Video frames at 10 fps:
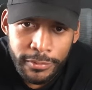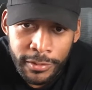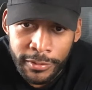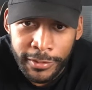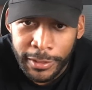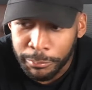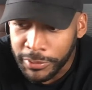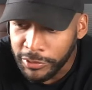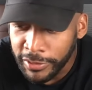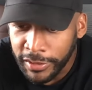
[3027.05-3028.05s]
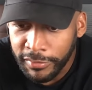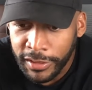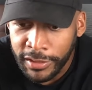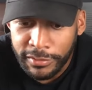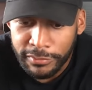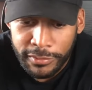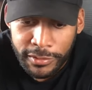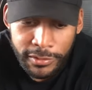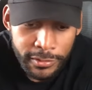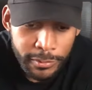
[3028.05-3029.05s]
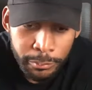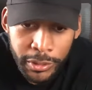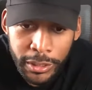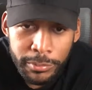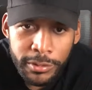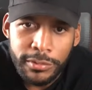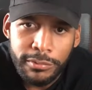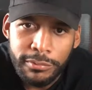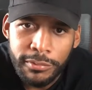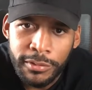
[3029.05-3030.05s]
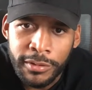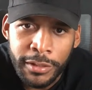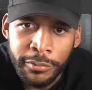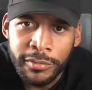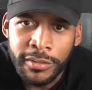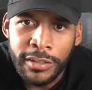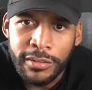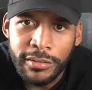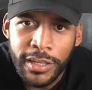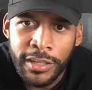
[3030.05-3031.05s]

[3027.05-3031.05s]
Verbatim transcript: And then like Big Sean's like barber, and that was it.